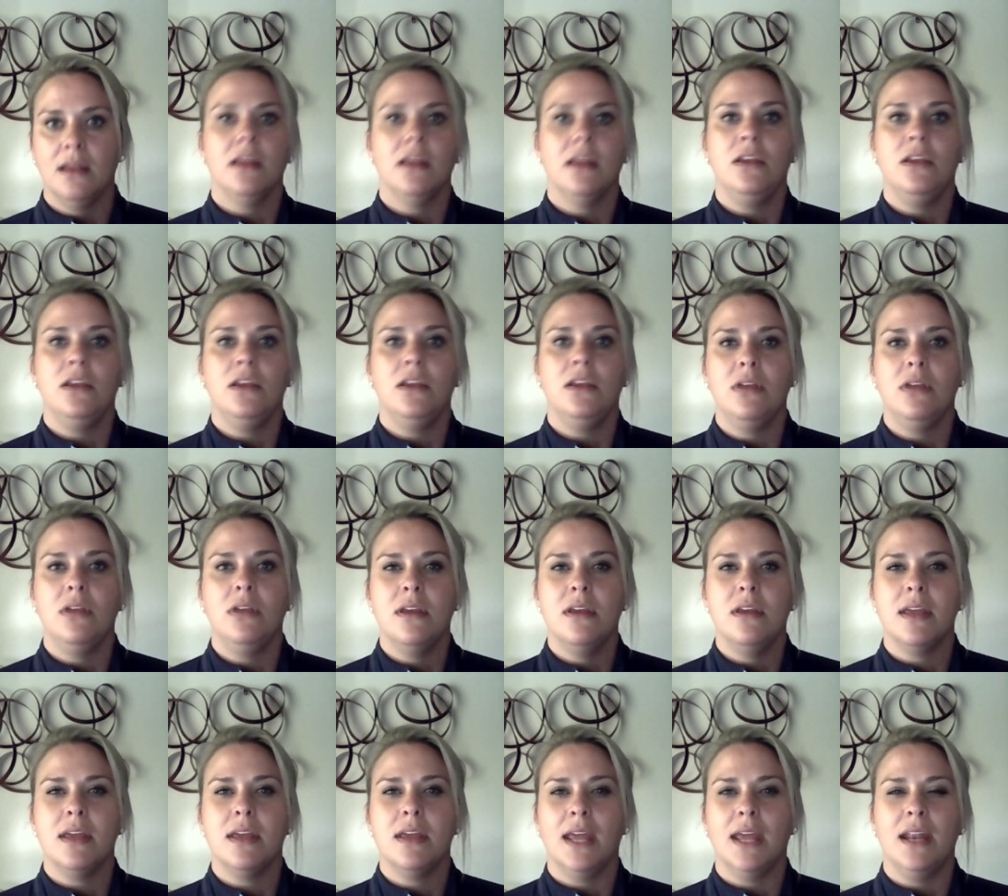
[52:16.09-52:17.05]

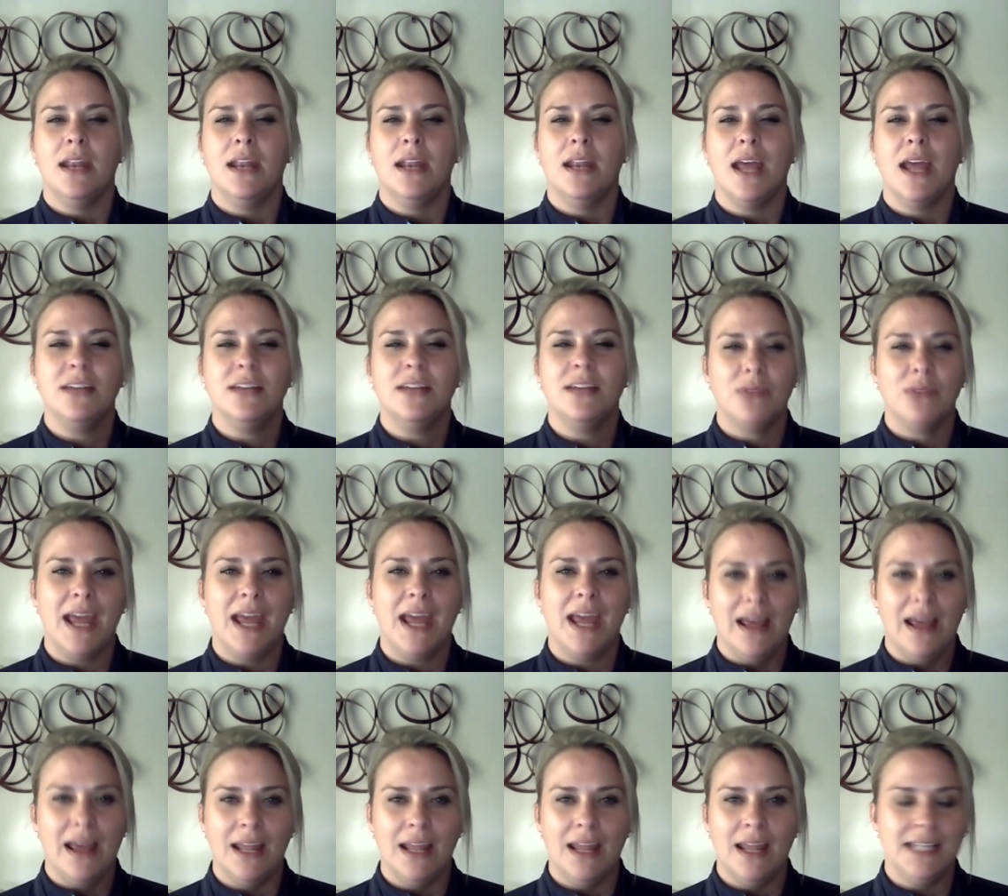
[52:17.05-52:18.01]
and
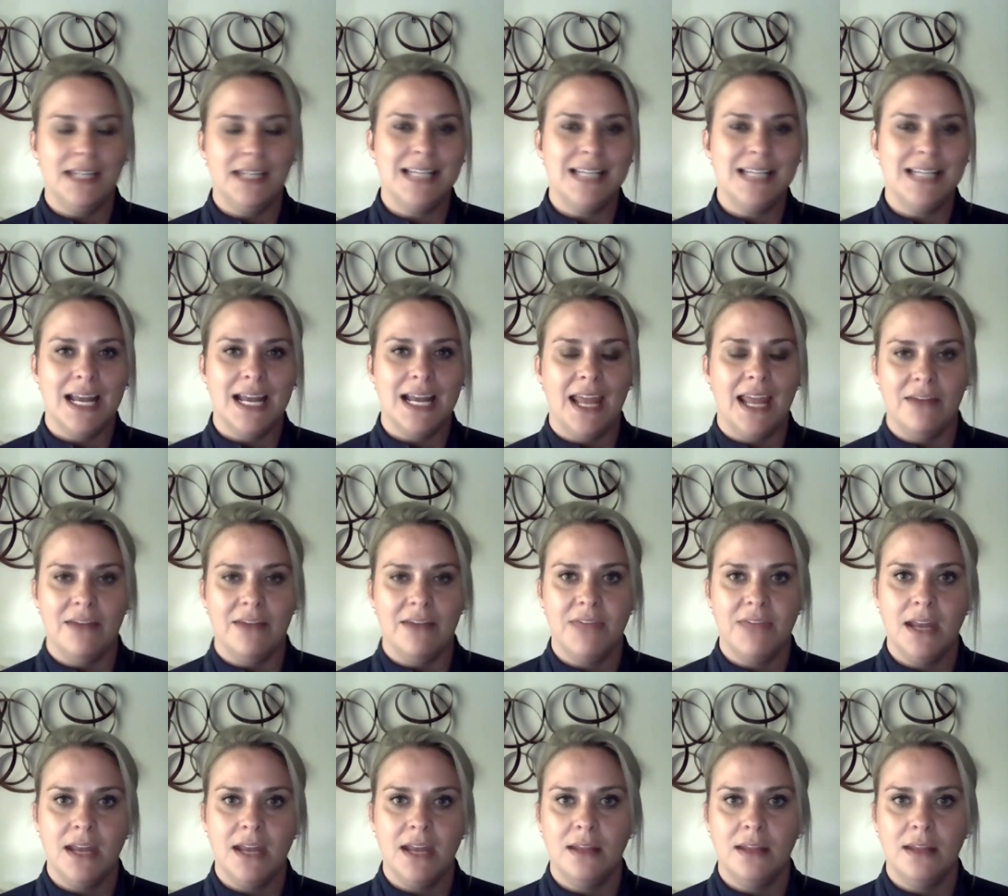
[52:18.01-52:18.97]
I did not have
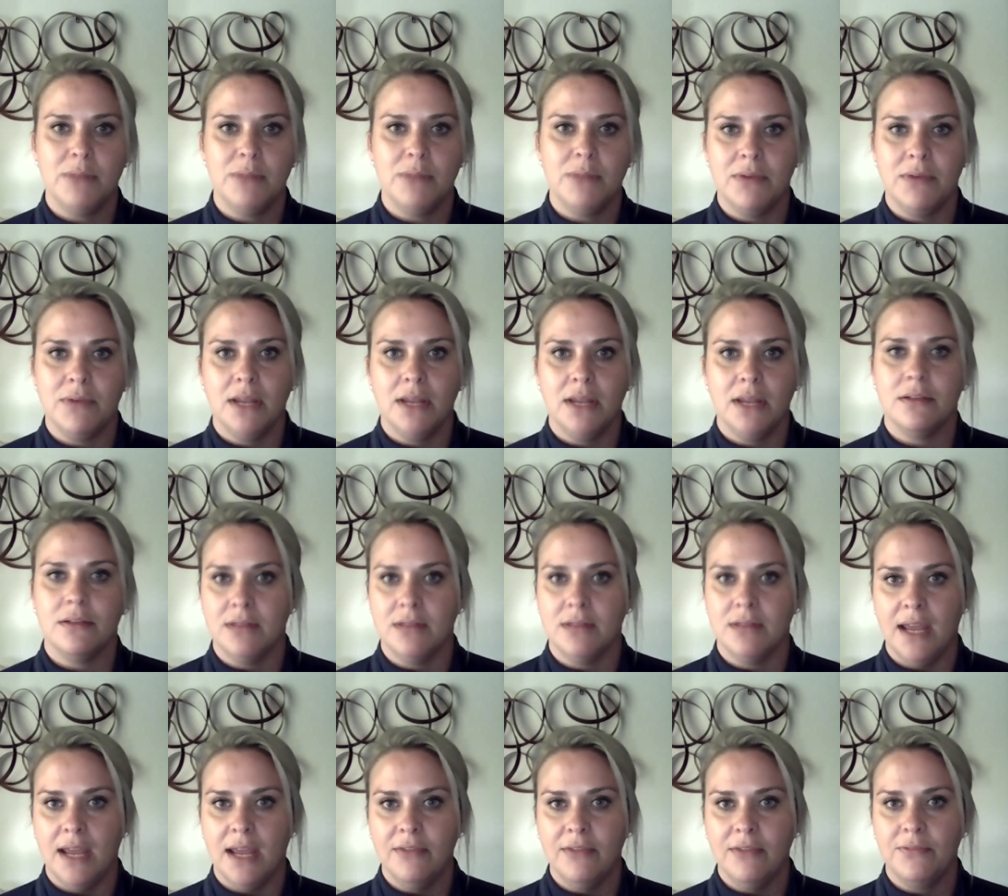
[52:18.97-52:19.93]
that in my regular
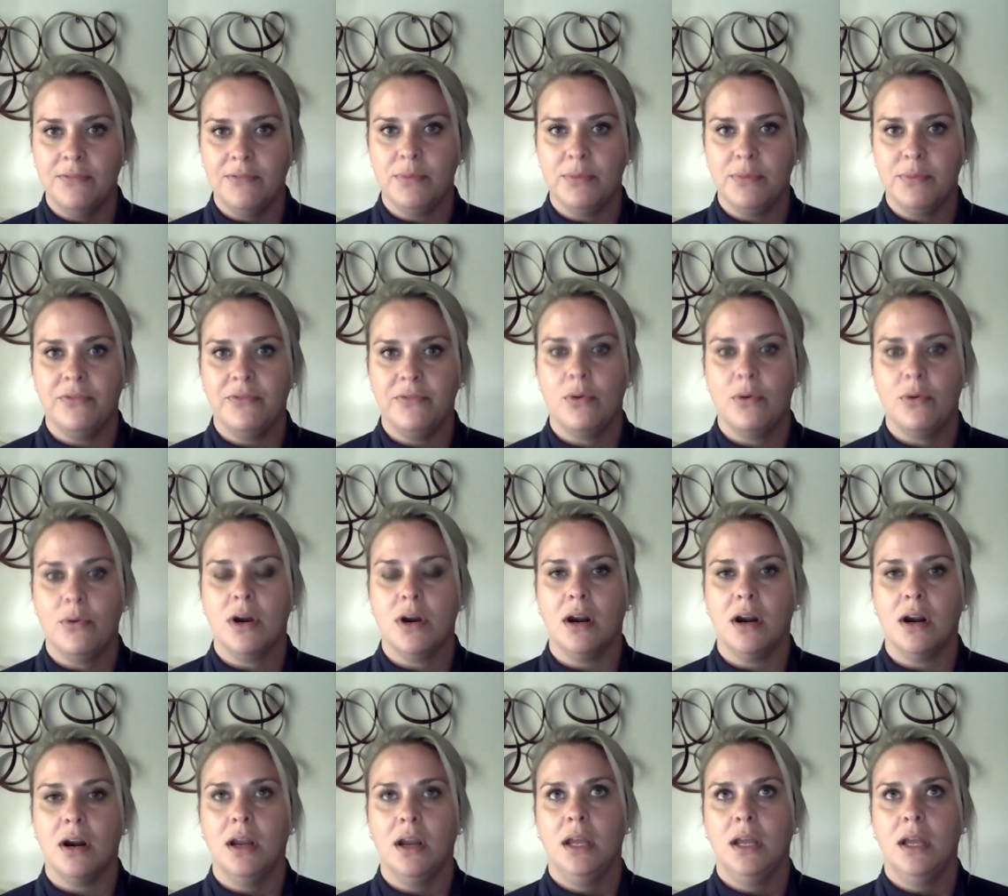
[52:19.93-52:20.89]
life
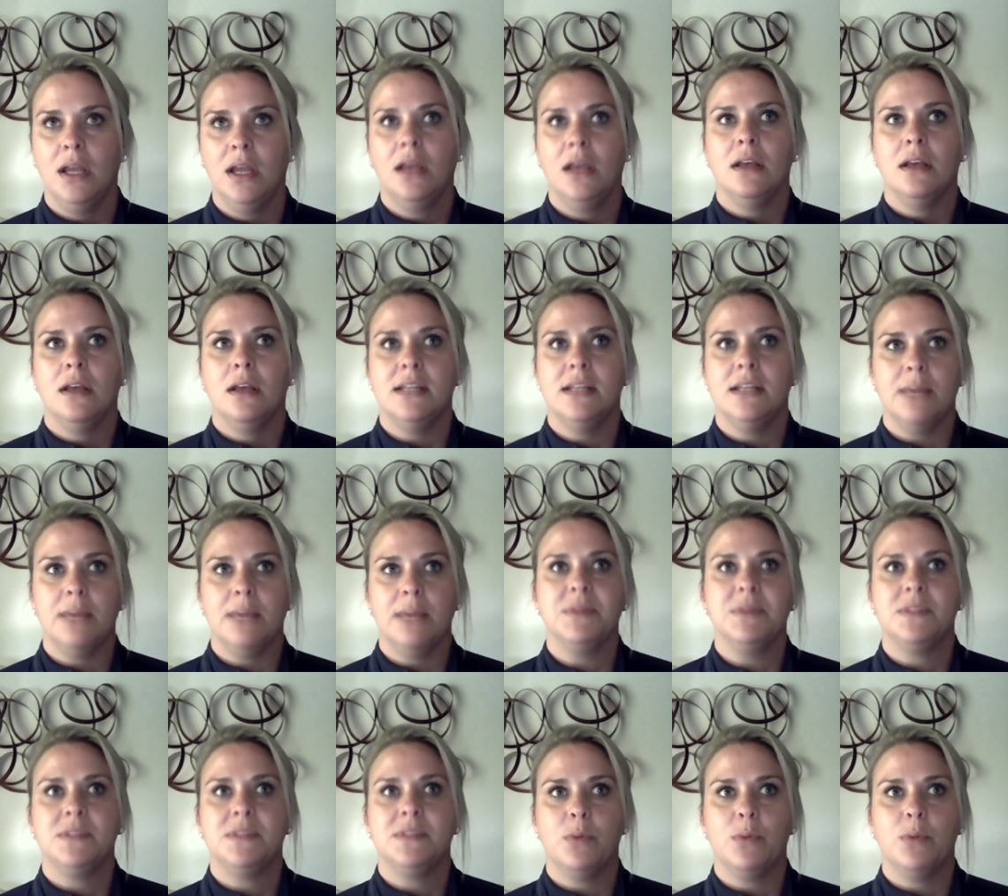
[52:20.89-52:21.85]
before
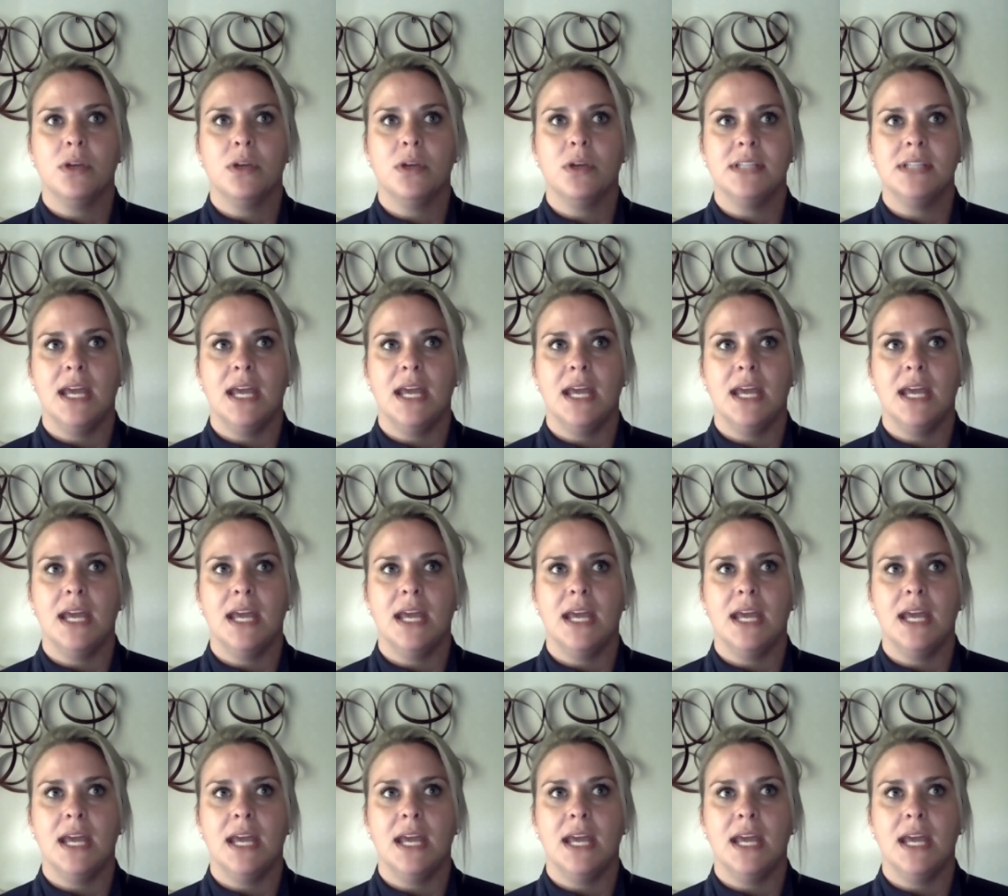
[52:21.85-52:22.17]
adaptive sports.